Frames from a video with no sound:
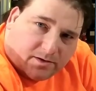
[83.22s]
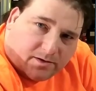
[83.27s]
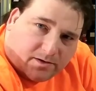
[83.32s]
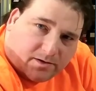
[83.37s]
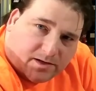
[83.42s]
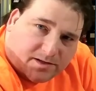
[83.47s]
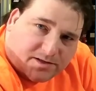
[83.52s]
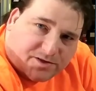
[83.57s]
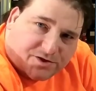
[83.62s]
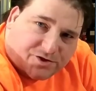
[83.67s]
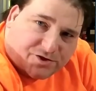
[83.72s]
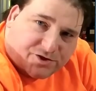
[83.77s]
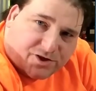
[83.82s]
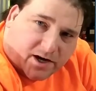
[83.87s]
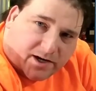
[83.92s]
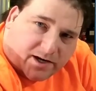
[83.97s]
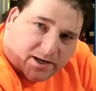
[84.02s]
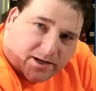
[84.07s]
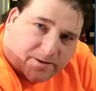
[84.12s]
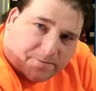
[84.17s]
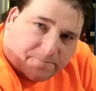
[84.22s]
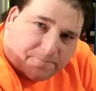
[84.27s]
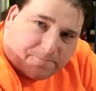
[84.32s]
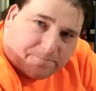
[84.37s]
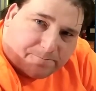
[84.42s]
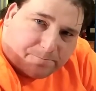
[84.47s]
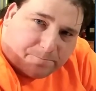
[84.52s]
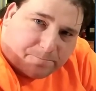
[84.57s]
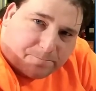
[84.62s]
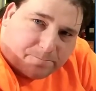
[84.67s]
Nice and shiny,
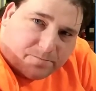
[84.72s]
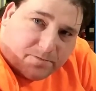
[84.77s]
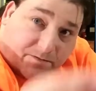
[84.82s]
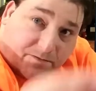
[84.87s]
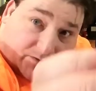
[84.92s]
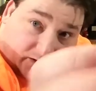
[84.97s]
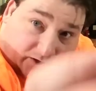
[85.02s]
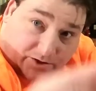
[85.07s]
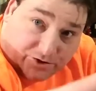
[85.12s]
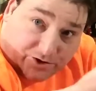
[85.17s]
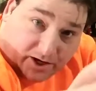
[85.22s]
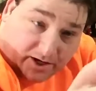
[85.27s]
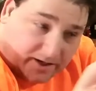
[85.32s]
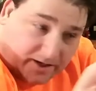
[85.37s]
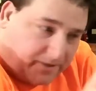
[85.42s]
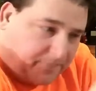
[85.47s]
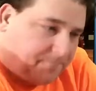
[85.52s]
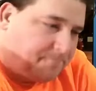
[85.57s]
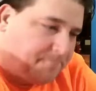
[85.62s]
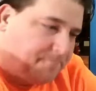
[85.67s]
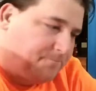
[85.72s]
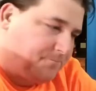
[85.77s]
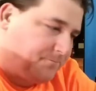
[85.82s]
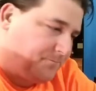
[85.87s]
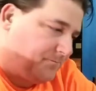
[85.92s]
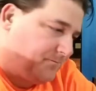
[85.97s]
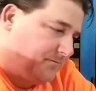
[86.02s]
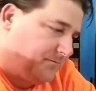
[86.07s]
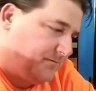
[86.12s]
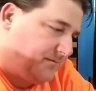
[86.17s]
if you like shiny.
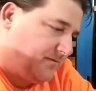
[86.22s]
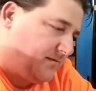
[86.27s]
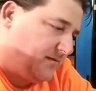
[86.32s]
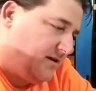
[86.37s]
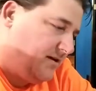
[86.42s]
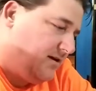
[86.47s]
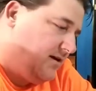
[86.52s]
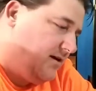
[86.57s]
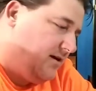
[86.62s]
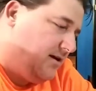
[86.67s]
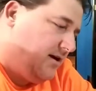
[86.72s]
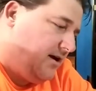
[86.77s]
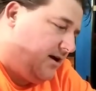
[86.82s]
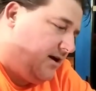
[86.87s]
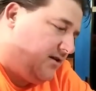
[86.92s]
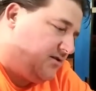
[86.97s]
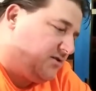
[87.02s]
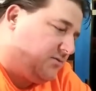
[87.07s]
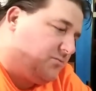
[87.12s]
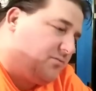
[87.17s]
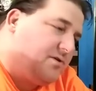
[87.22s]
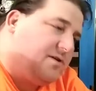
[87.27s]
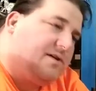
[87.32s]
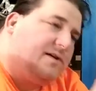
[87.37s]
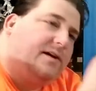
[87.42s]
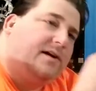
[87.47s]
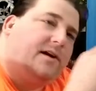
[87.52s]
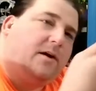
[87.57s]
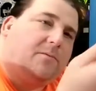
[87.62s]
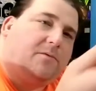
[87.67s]
I also
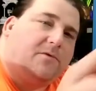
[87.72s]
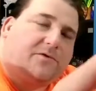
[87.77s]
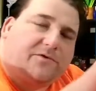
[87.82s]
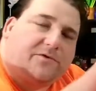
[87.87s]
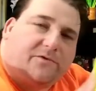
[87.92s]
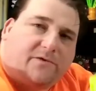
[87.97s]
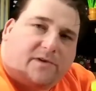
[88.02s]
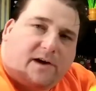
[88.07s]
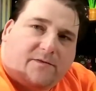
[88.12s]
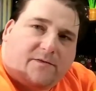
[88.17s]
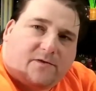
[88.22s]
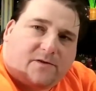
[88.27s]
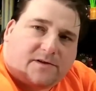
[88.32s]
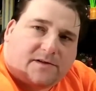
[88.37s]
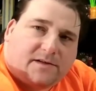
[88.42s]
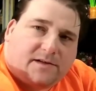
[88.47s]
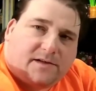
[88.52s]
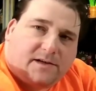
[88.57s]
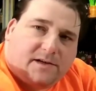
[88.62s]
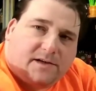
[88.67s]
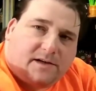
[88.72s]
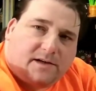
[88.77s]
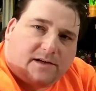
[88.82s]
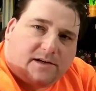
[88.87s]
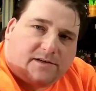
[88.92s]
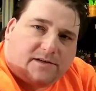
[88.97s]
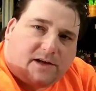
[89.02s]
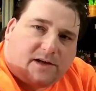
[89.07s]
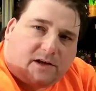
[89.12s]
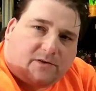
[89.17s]
printed a couple of screwdrivers.
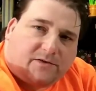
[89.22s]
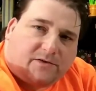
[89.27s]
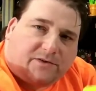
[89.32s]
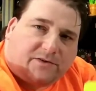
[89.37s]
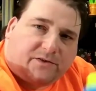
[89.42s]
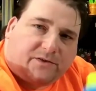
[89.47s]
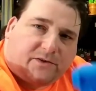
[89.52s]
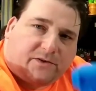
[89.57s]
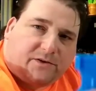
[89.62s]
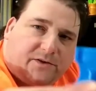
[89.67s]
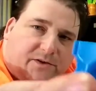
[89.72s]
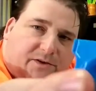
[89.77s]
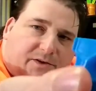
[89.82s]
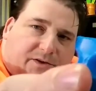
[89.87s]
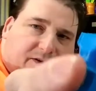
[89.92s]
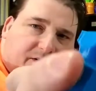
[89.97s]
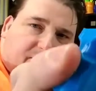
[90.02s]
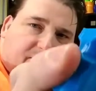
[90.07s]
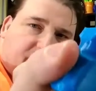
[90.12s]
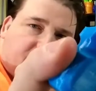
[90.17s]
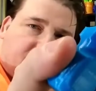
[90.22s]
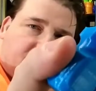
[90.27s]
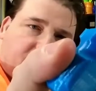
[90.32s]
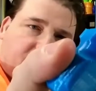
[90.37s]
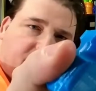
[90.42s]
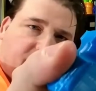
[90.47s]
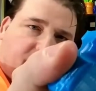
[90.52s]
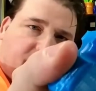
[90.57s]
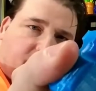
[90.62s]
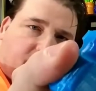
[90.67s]
Tolerances look good.
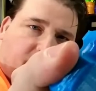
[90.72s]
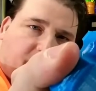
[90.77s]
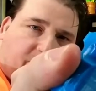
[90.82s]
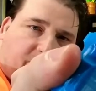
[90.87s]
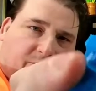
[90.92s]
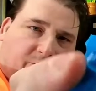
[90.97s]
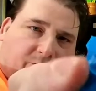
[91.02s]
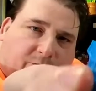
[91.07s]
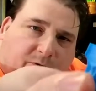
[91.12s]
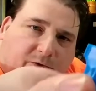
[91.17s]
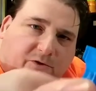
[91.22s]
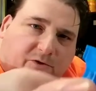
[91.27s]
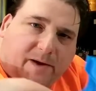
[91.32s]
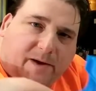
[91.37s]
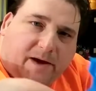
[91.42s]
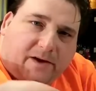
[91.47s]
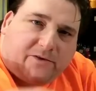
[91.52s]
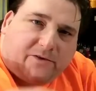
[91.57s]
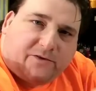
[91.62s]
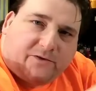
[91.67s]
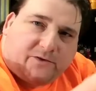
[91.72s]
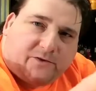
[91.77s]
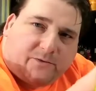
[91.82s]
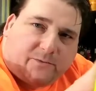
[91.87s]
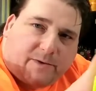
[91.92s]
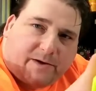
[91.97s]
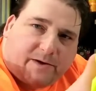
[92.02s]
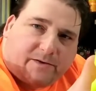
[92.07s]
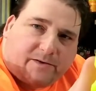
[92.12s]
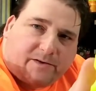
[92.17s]
No unusual expansion or
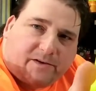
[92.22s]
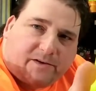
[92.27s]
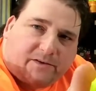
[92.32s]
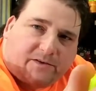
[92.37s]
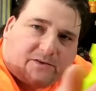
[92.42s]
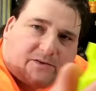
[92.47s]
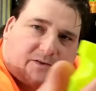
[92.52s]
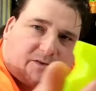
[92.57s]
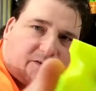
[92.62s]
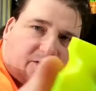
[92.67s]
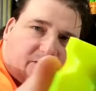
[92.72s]
weirdness.